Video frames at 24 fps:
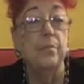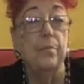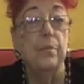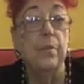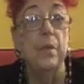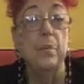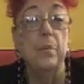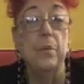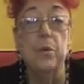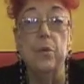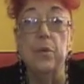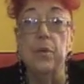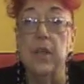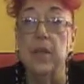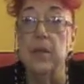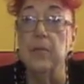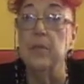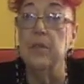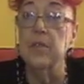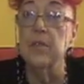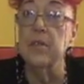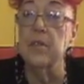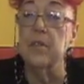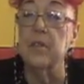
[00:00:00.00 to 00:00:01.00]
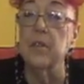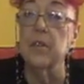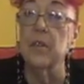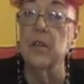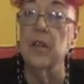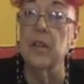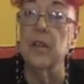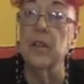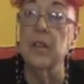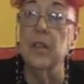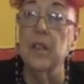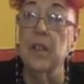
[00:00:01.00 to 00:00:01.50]
people who came to the
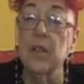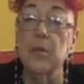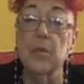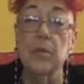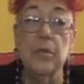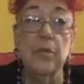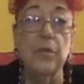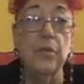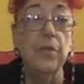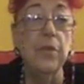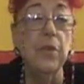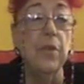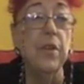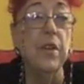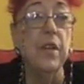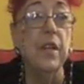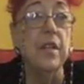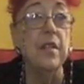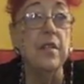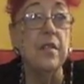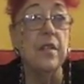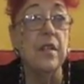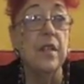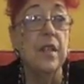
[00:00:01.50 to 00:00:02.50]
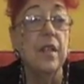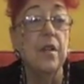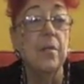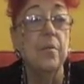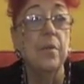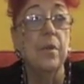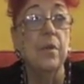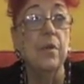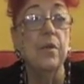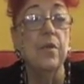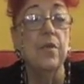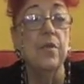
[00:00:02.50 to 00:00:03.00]
salon were furious,
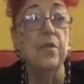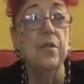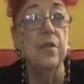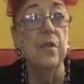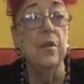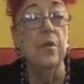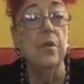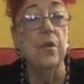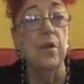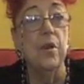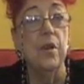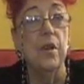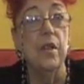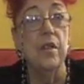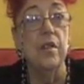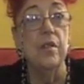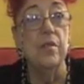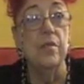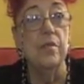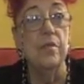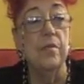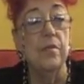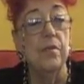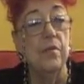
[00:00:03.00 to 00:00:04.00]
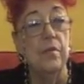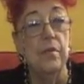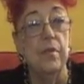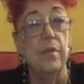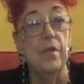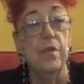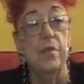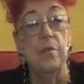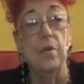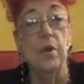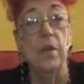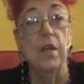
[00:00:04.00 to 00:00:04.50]
because, you know, art is
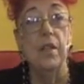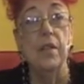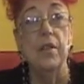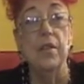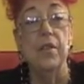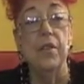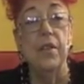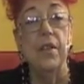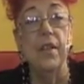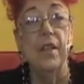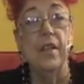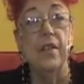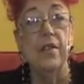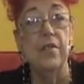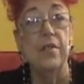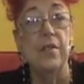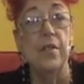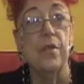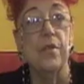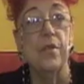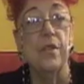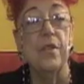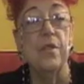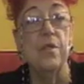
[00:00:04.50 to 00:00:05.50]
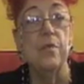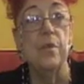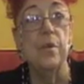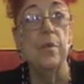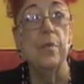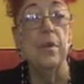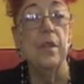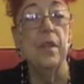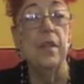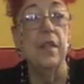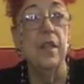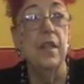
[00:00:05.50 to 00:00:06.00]
a wild thing. So these
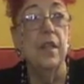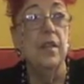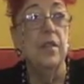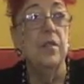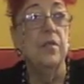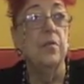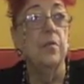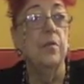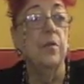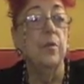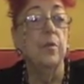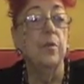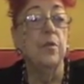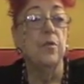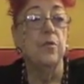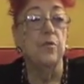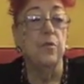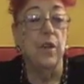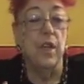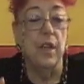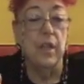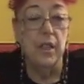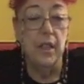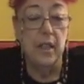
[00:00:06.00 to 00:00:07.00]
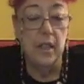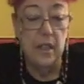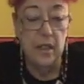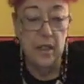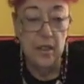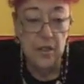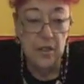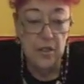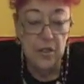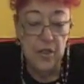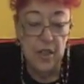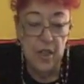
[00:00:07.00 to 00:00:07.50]
women, one was rocking
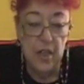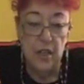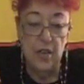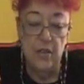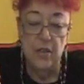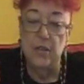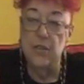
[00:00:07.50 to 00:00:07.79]
in a chair